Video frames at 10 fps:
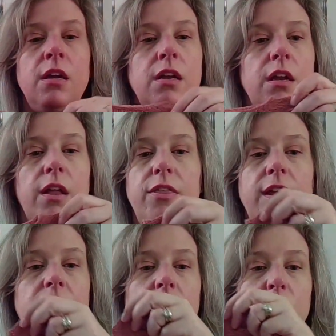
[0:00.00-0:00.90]

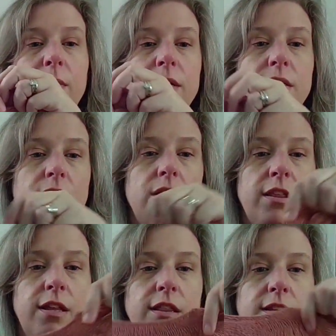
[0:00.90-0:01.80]
Nothing, no big deal. I
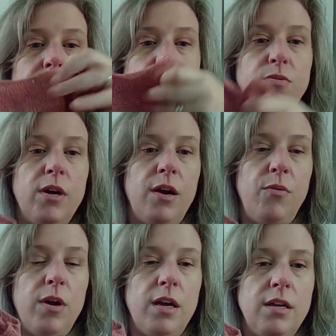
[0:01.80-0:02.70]
think this is where I
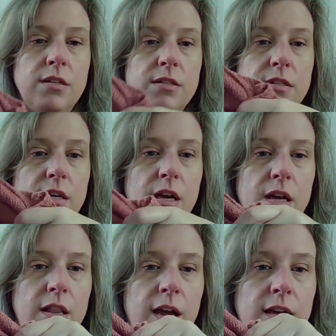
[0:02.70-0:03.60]
was
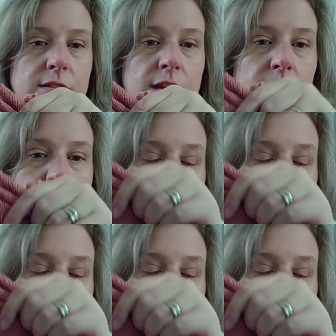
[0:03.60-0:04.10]
last time. This